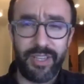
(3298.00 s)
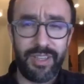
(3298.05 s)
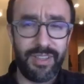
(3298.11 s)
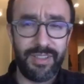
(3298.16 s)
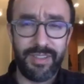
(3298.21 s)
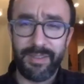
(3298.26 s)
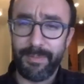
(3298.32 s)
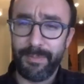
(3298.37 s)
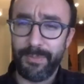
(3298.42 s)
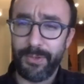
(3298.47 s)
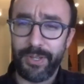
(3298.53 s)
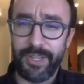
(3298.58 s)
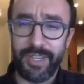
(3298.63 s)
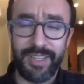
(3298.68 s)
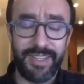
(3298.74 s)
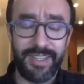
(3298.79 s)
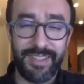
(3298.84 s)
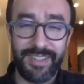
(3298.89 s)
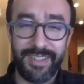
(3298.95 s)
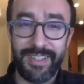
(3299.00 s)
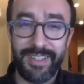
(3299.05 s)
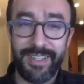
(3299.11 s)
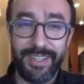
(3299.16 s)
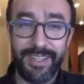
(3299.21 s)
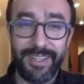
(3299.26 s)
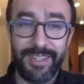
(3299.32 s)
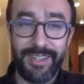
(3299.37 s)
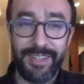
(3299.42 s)
worth, it all.
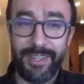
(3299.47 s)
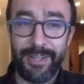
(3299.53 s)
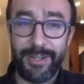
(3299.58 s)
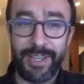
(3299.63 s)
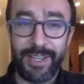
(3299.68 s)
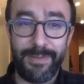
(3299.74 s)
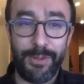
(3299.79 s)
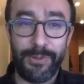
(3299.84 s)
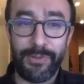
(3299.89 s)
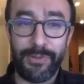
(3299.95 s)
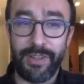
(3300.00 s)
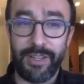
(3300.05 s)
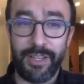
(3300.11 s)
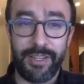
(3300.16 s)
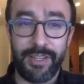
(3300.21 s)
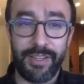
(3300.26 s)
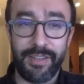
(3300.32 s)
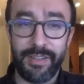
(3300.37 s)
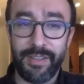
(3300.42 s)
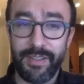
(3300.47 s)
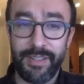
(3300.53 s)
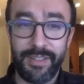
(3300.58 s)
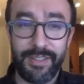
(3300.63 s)
Um, I have those in London.